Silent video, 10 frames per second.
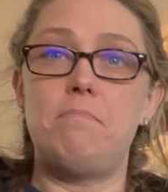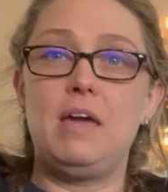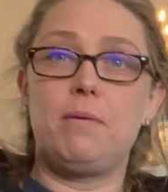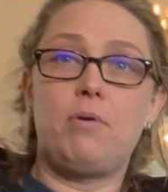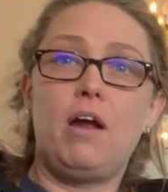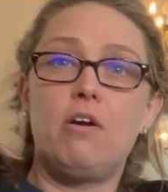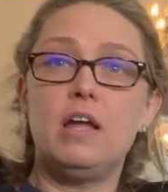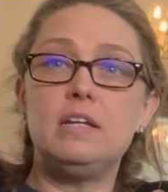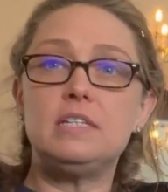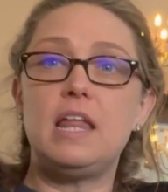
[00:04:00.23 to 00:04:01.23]
makeup or hair
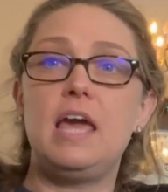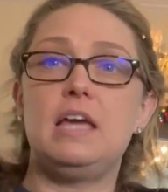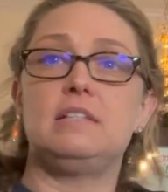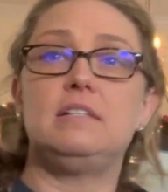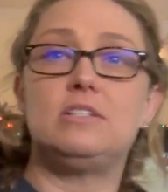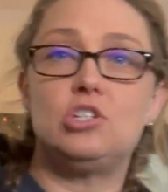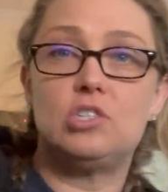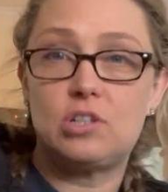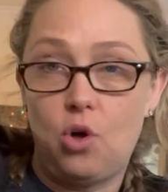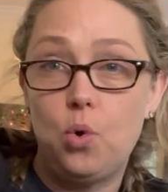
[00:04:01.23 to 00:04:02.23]
done today because it's
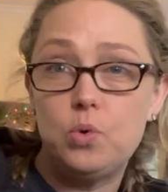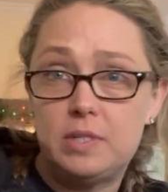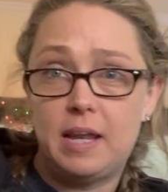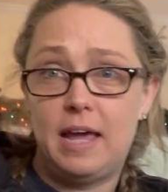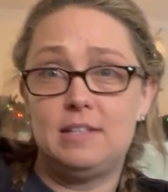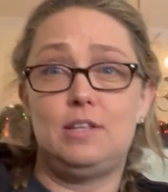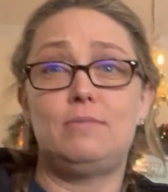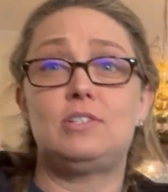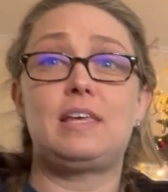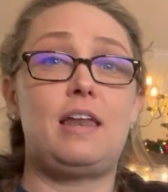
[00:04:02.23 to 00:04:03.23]
just cold today. So
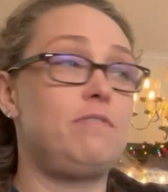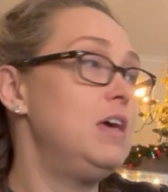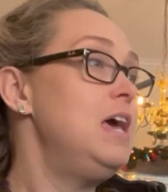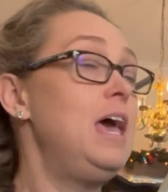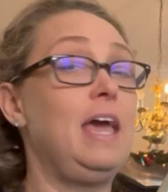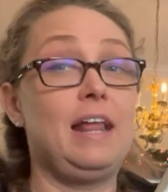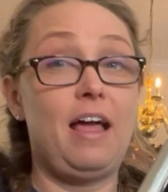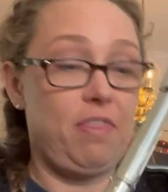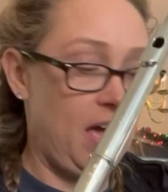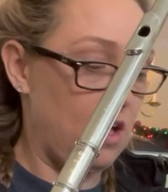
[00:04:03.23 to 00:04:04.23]
I'm just kind of hanging
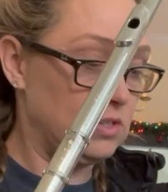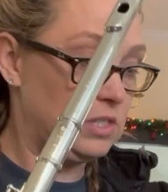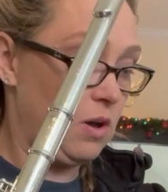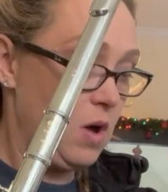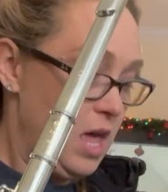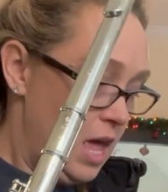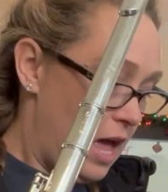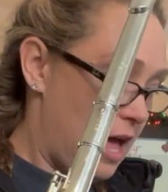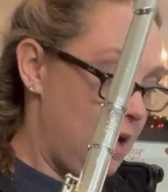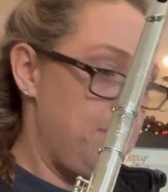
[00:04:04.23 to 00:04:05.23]
out of the house. So
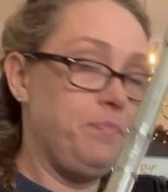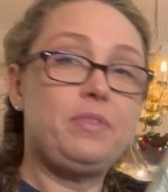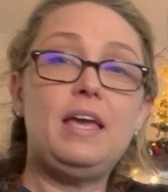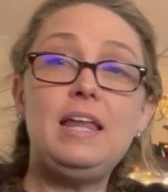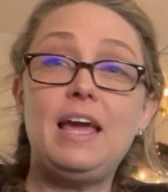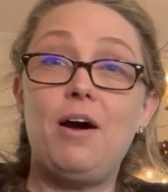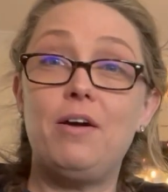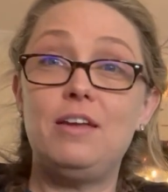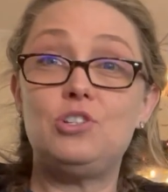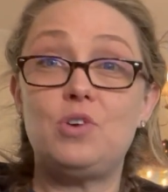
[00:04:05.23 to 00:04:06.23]

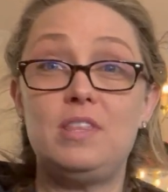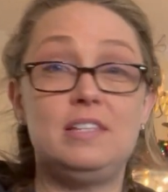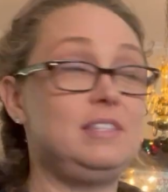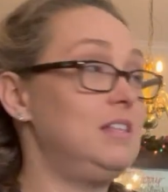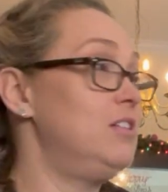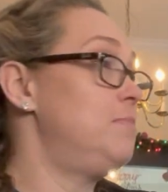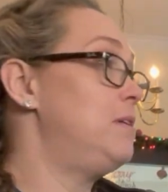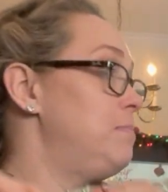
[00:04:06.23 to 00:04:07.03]
anyhow, enjoy this little bit